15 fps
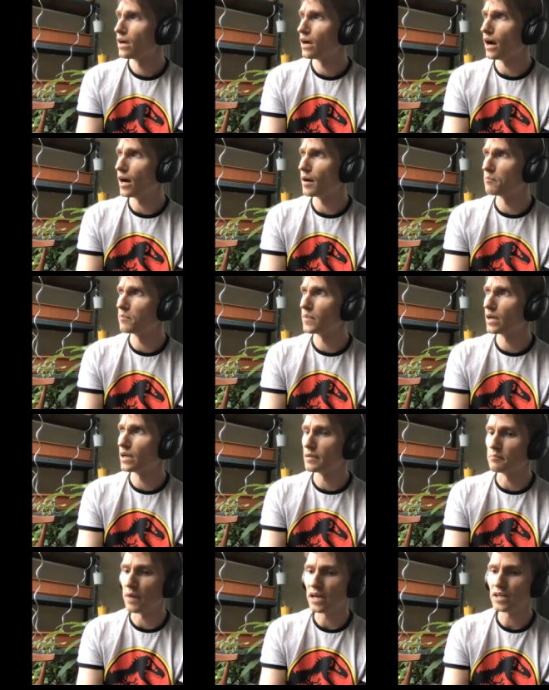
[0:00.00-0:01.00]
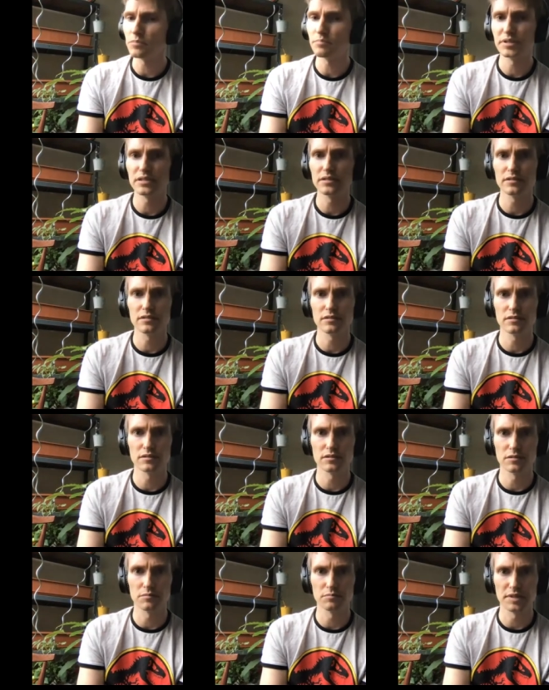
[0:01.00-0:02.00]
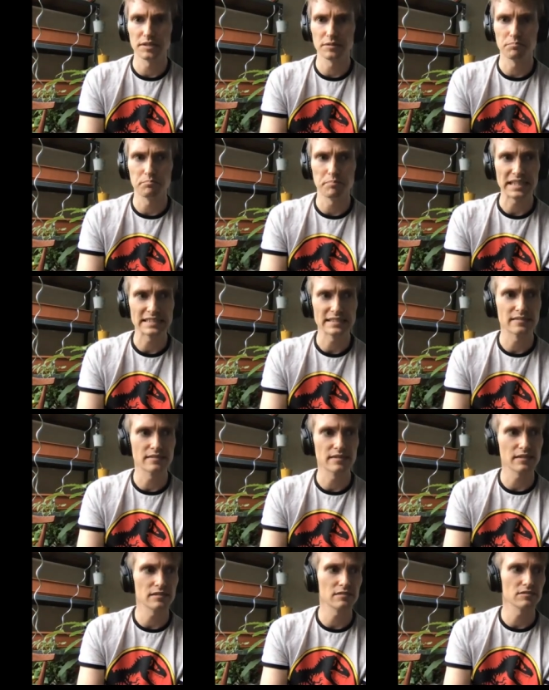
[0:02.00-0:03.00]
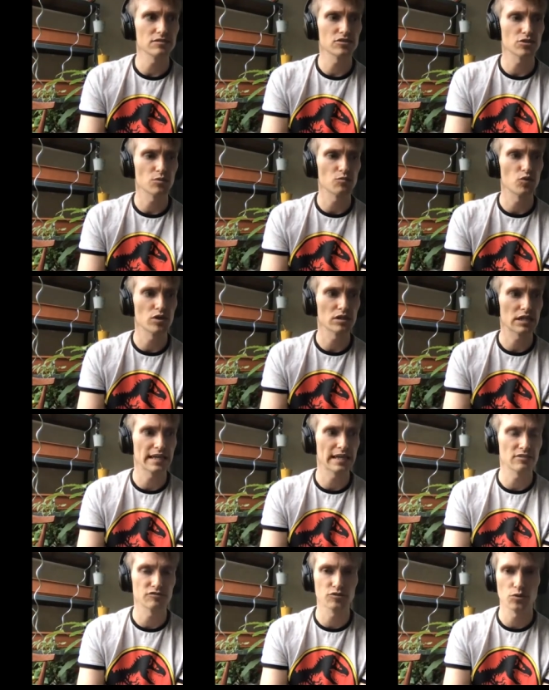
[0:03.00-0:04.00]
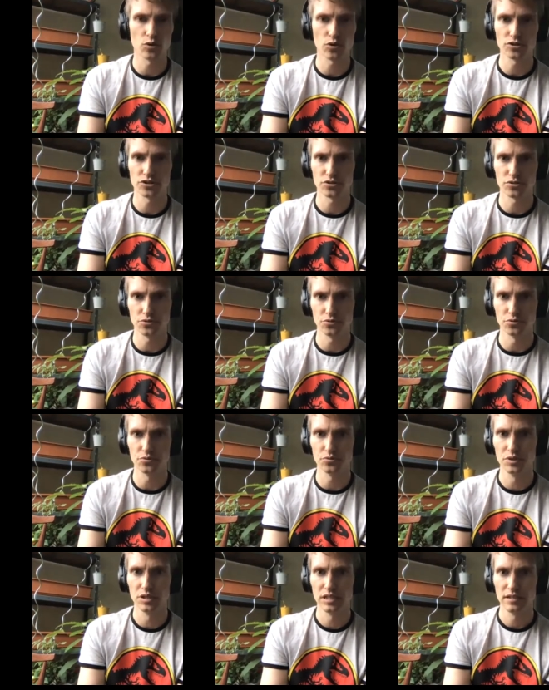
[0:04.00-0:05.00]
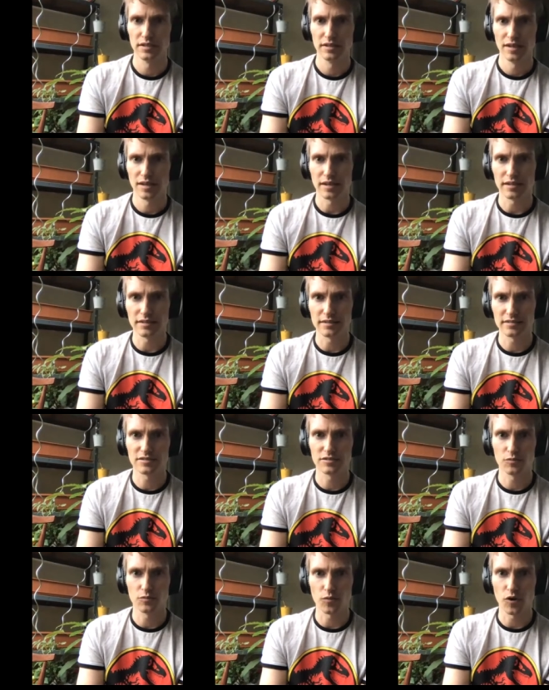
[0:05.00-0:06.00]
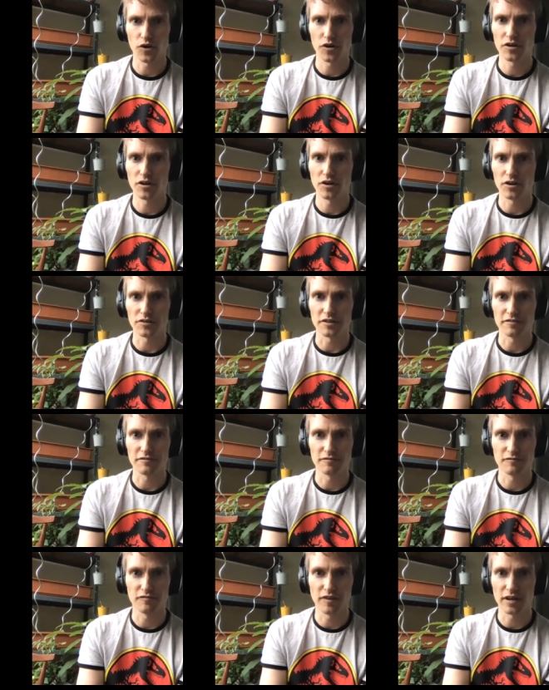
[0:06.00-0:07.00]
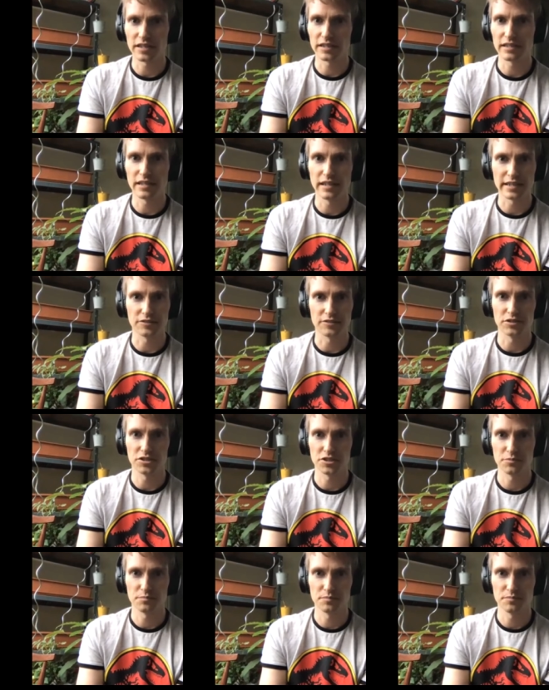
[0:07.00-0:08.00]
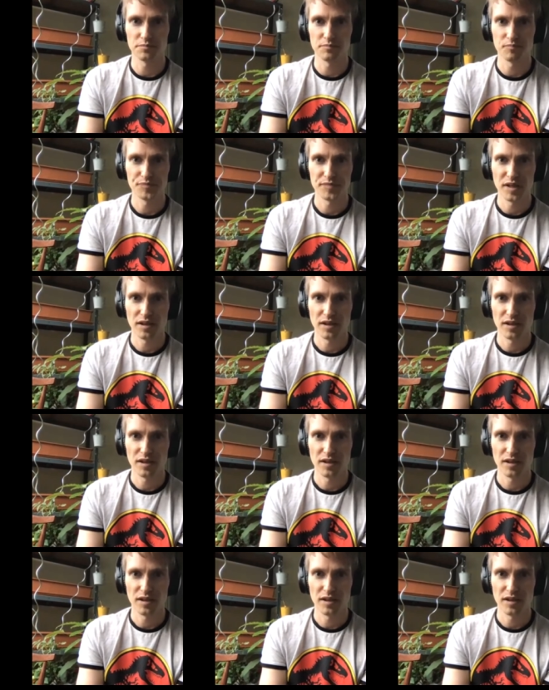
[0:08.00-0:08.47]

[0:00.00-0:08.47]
um, in my opinion, the, the, the best thing someone can, of course, do is work on the fucking language. Uh,